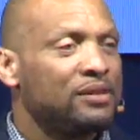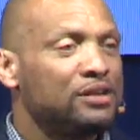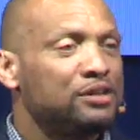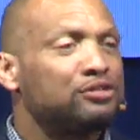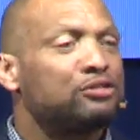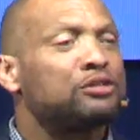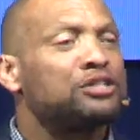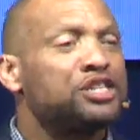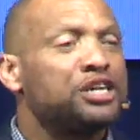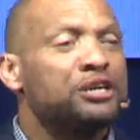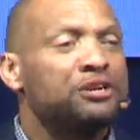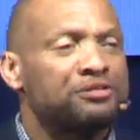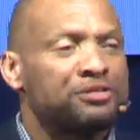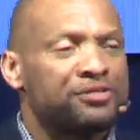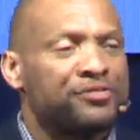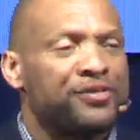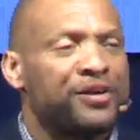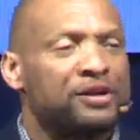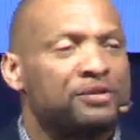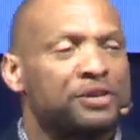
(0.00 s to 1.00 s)
So
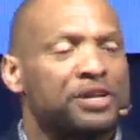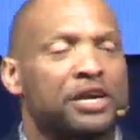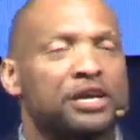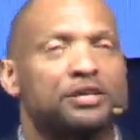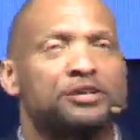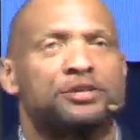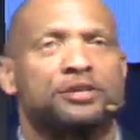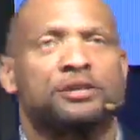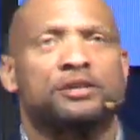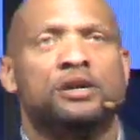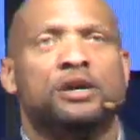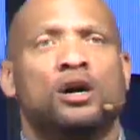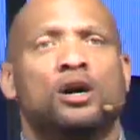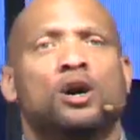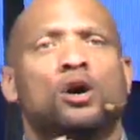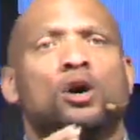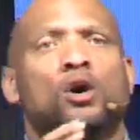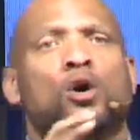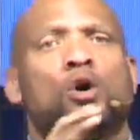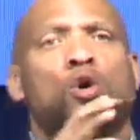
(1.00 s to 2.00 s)
Jesus' foundation,
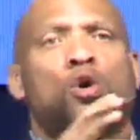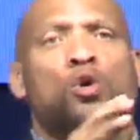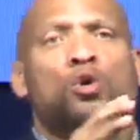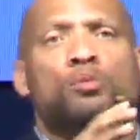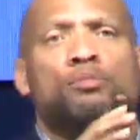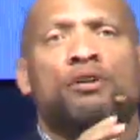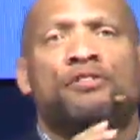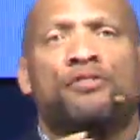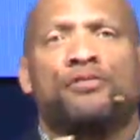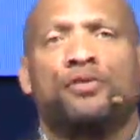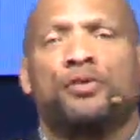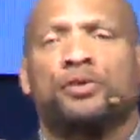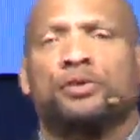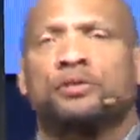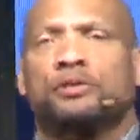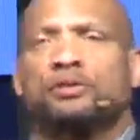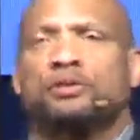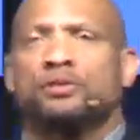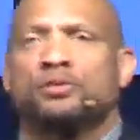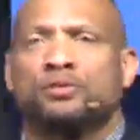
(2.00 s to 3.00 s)
who before
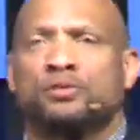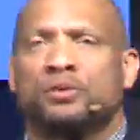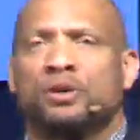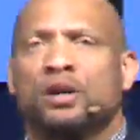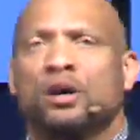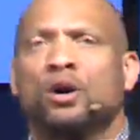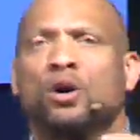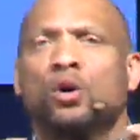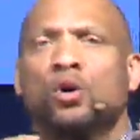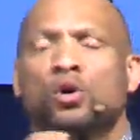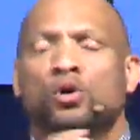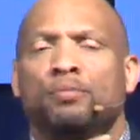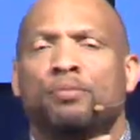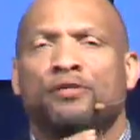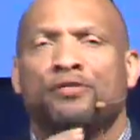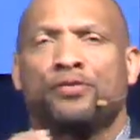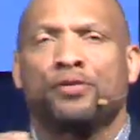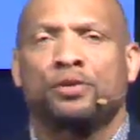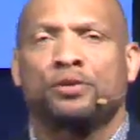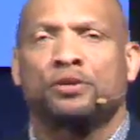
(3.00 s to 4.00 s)
the do? Who
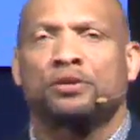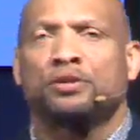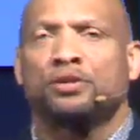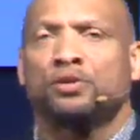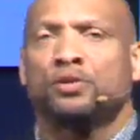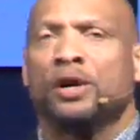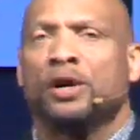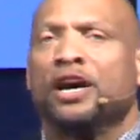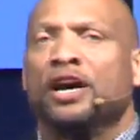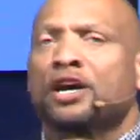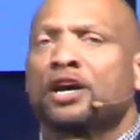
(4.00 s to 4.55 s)
before the do?